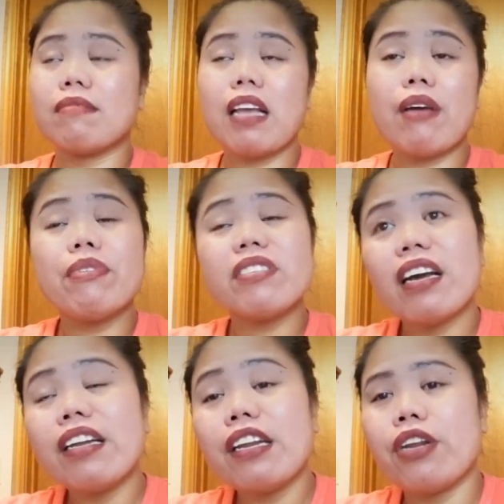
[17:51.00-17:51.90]
I wish
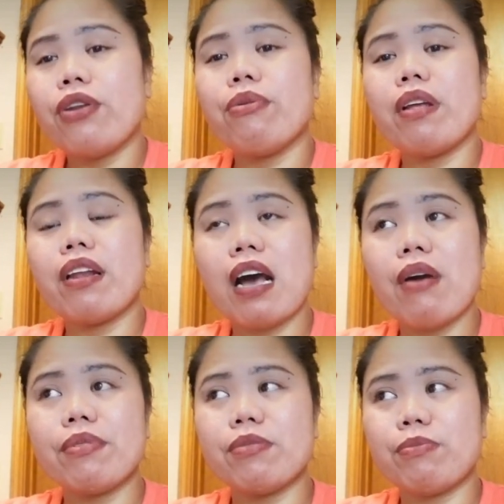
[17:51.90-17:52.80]
I didn't know that
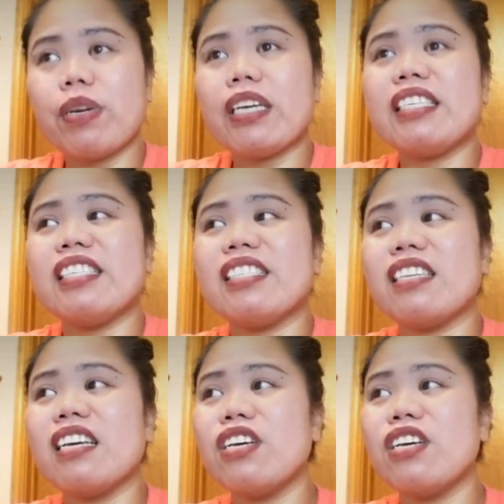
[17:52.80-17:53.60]
I was pregnant,